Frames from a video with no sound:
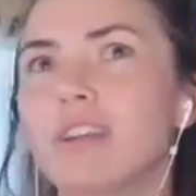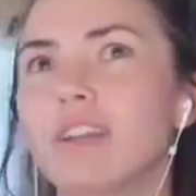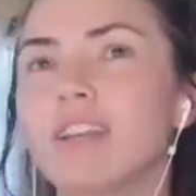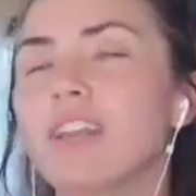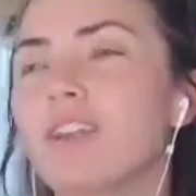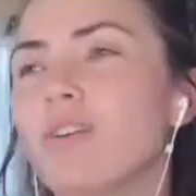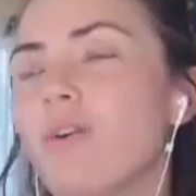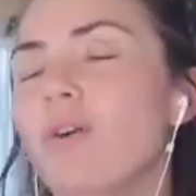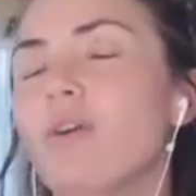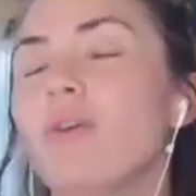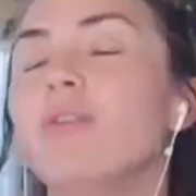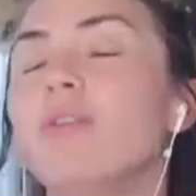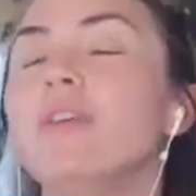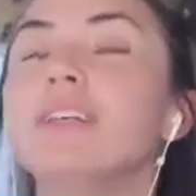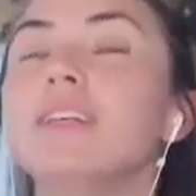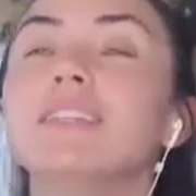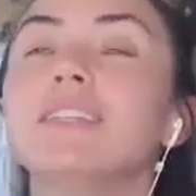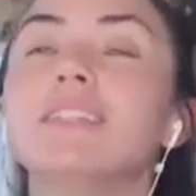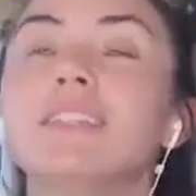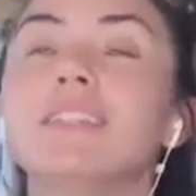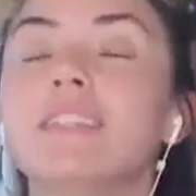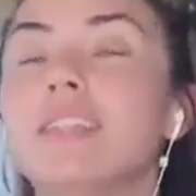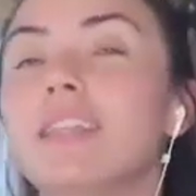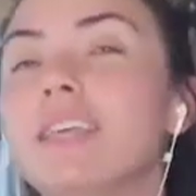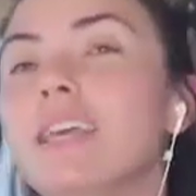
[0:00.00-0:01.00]
you know, all
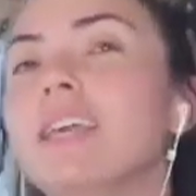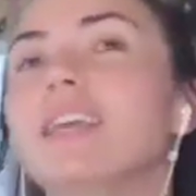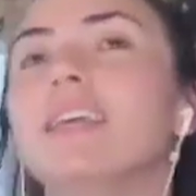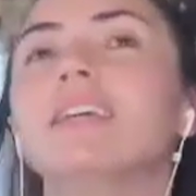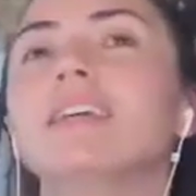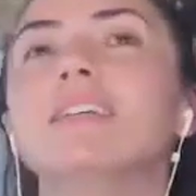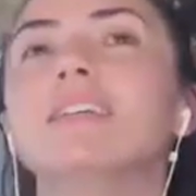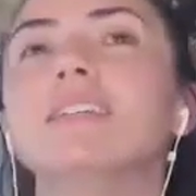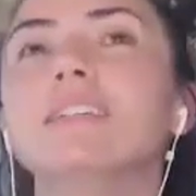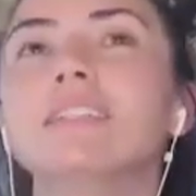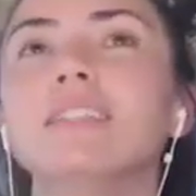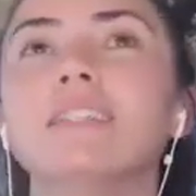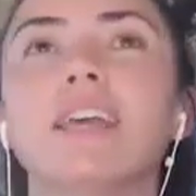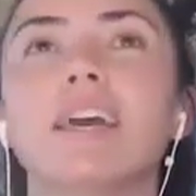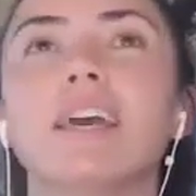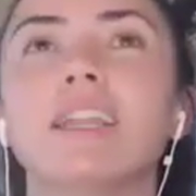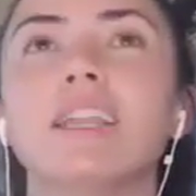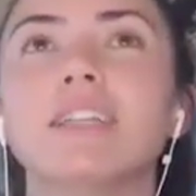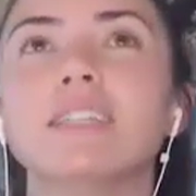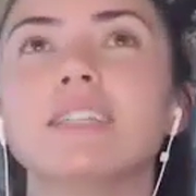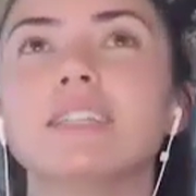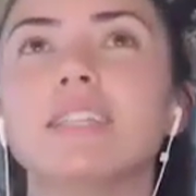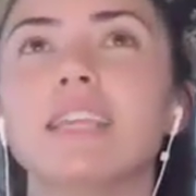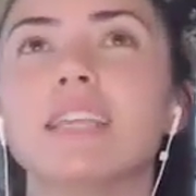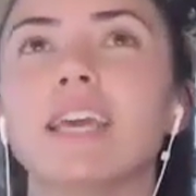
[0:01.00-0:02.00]
these things that
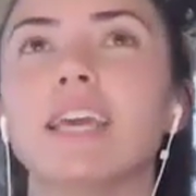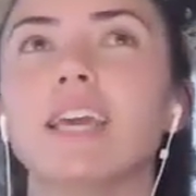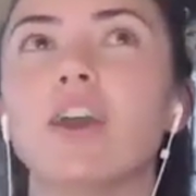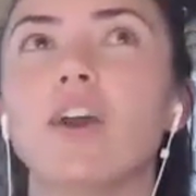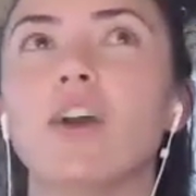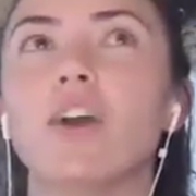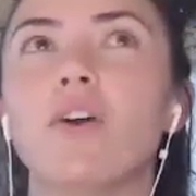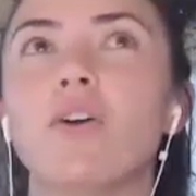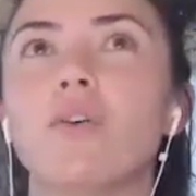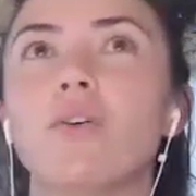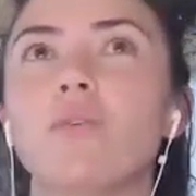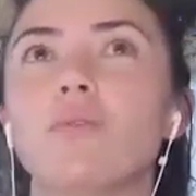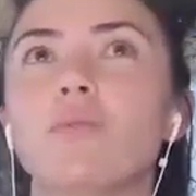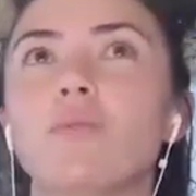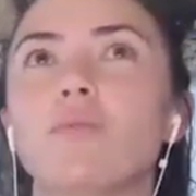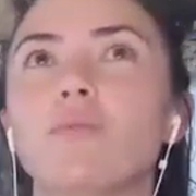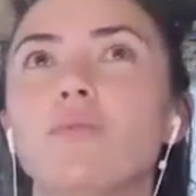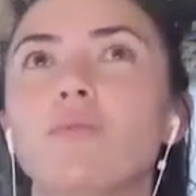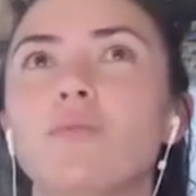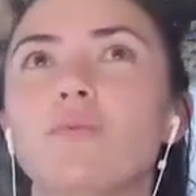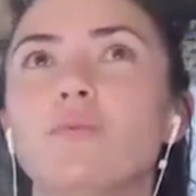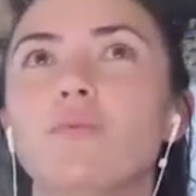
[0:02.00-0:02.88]
it's like, oh,